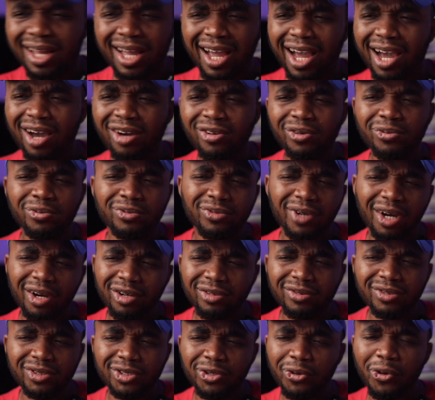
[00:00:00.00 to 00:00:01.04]
How
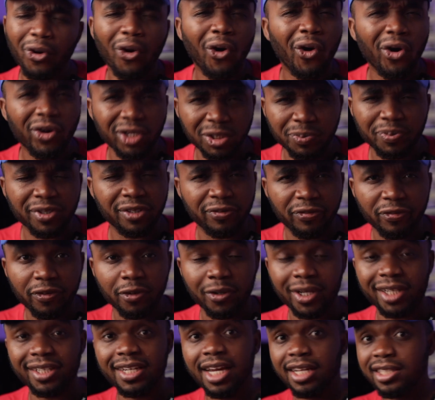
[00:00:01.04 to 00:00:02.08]
does your husband
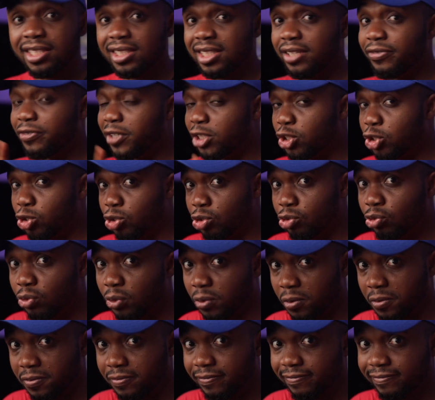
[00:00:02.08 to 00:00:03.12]
feel? And that is if it's
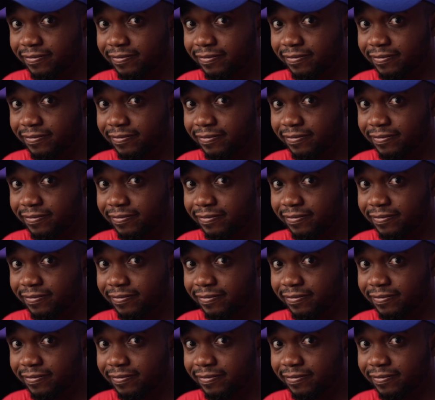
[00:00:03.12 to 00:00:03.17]
true.